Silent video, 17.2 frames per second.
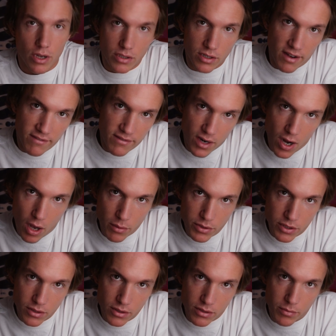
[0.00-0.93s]
We also have an
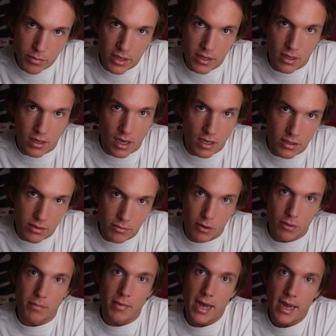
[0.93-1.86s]
option to bring the
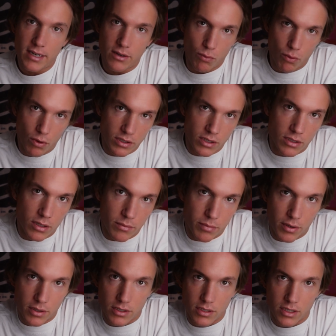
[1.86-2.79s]
customer back once the
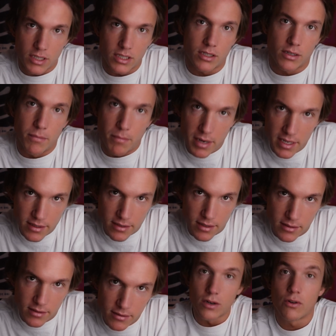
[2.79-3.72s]
purchase is
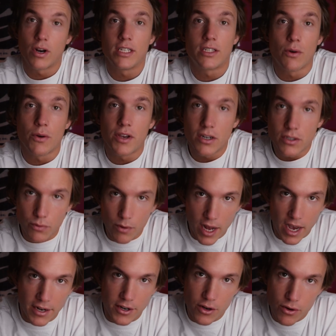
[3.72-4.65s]
completed. Great, so here's what I